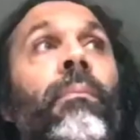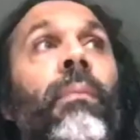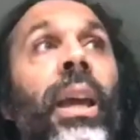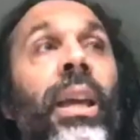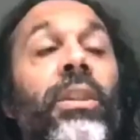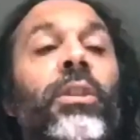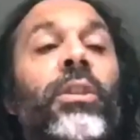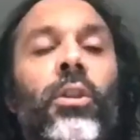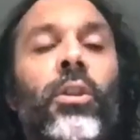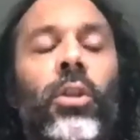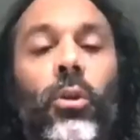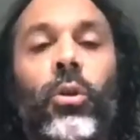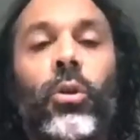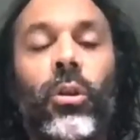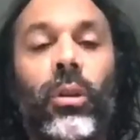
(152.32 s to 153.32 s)

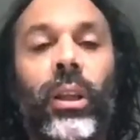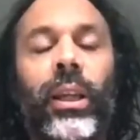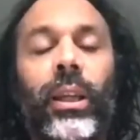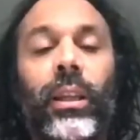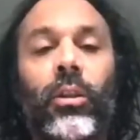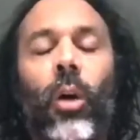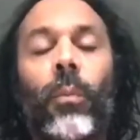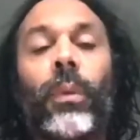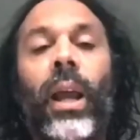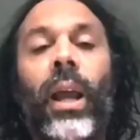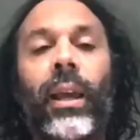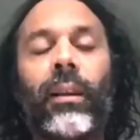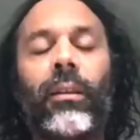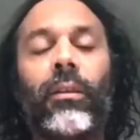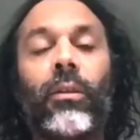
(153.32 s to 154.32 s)
Institutionally dominate
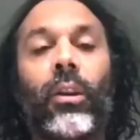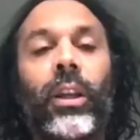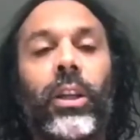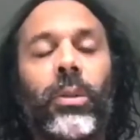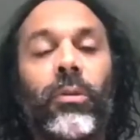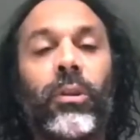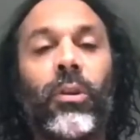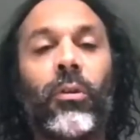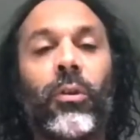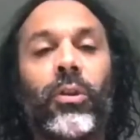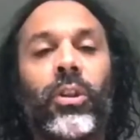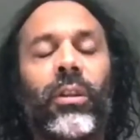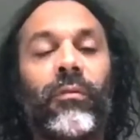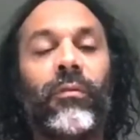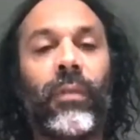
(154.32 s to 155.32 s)
knowledge production.